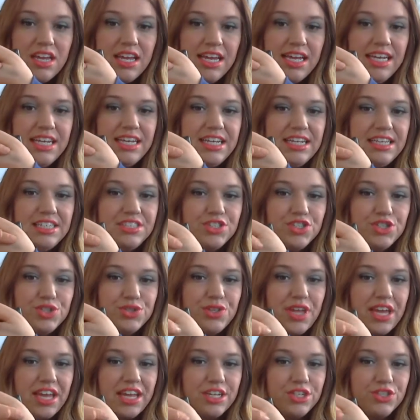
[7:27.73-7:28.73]
It is
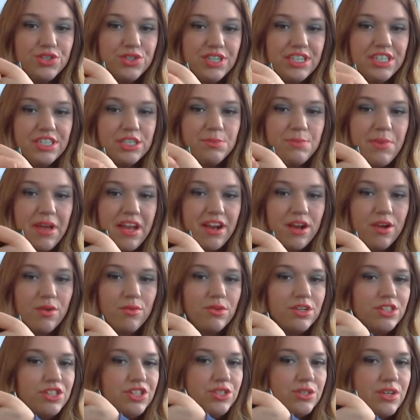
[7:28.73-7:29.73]
like a transparent
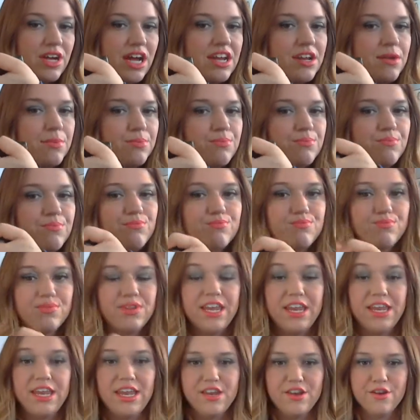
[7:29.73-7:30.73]
once you kind of
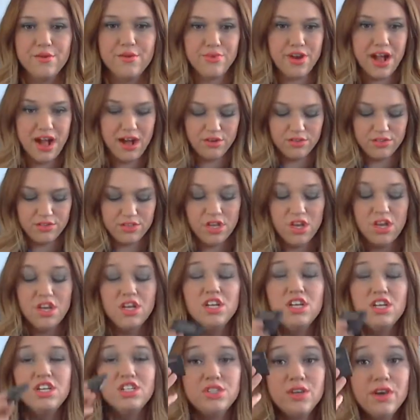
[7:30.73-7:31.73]
get it in your brows.
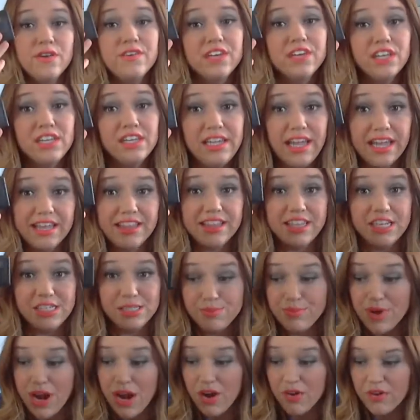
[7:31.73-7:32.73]
So I really like this
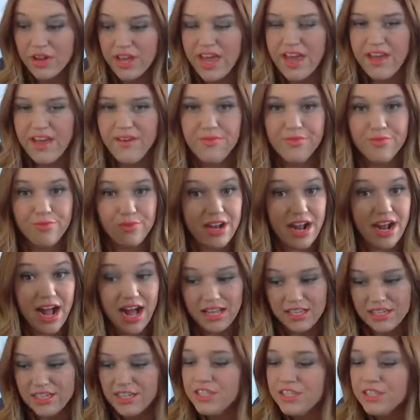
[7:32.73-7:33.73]
brow kit,
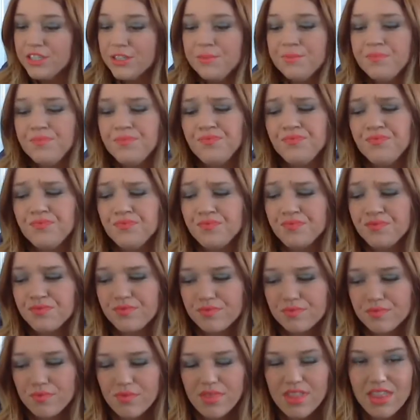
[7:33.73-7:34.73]
$3.
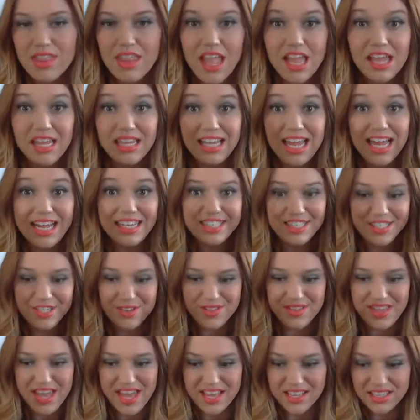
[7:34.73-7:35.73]
Last
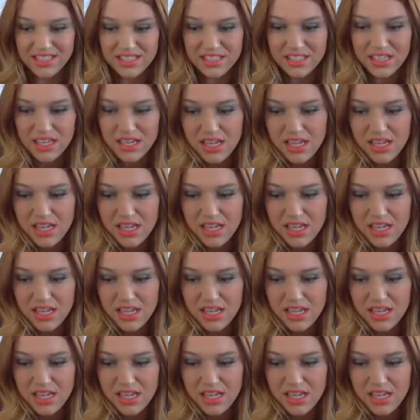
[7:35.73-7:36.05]
2 things.